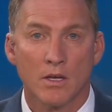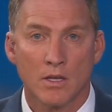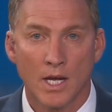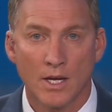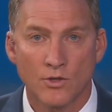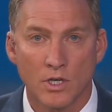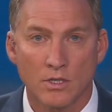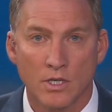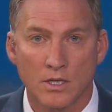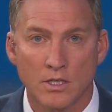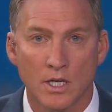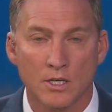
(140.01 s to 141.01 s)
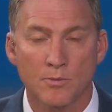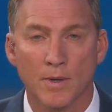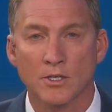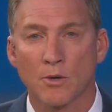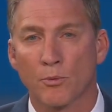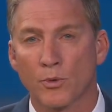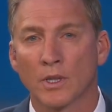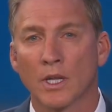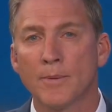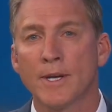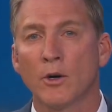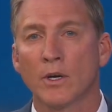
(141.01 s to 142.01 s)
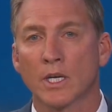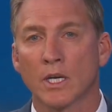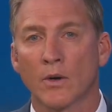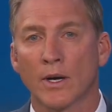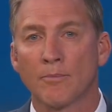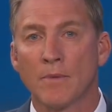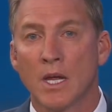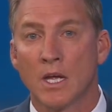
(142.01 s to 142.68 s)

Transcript: The AG says he expects a preliminary hearing